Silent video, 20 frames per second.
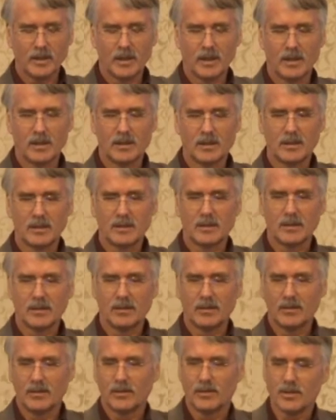
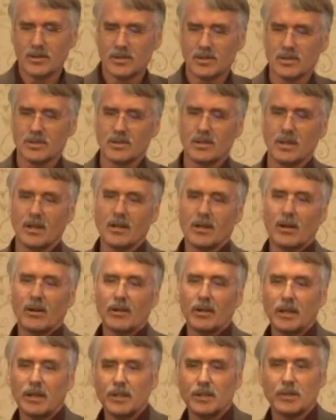uh, this is the
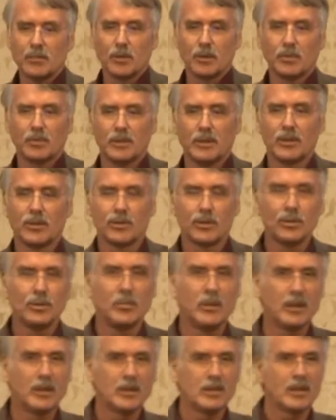correlation between the two
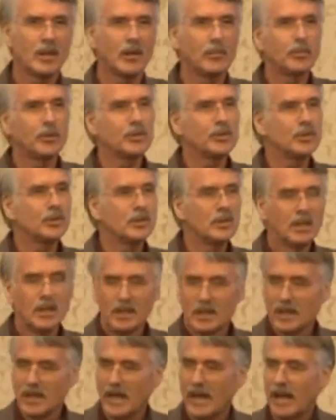meter temperature
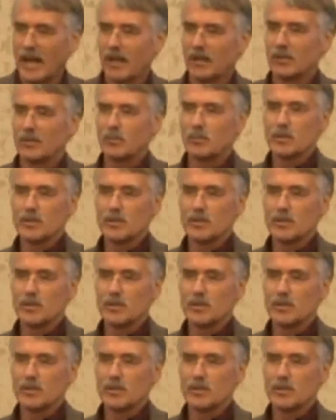and the